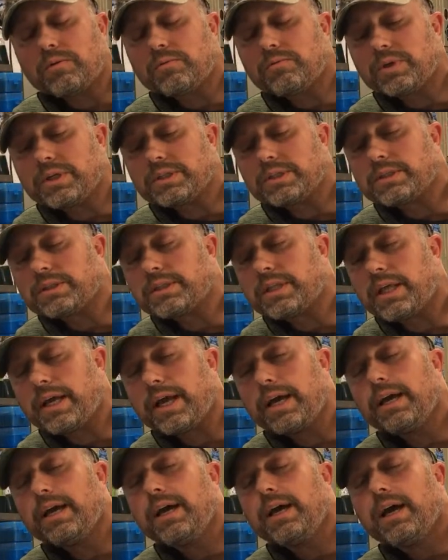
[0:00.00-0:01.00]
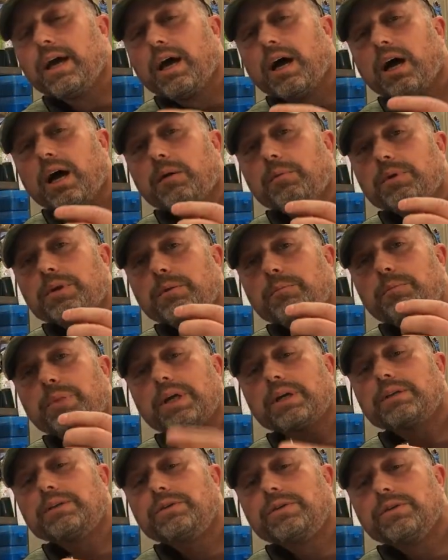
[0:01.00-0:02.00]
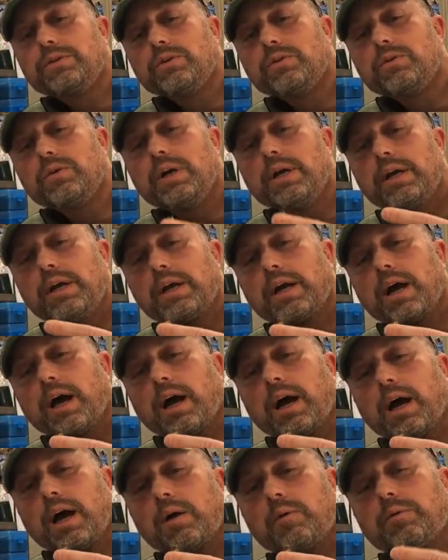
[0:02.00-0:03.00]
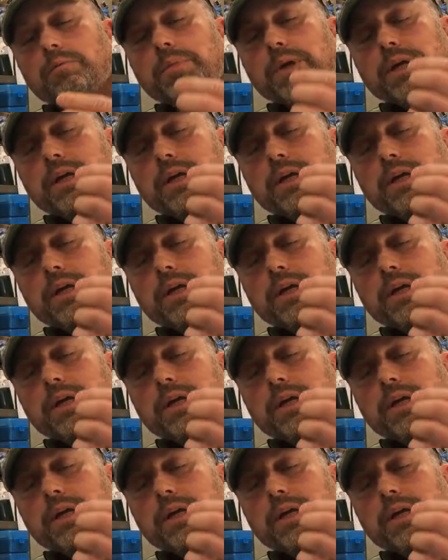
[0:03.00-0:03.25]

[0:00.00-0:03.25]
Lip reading: reasons of that. But the big two would be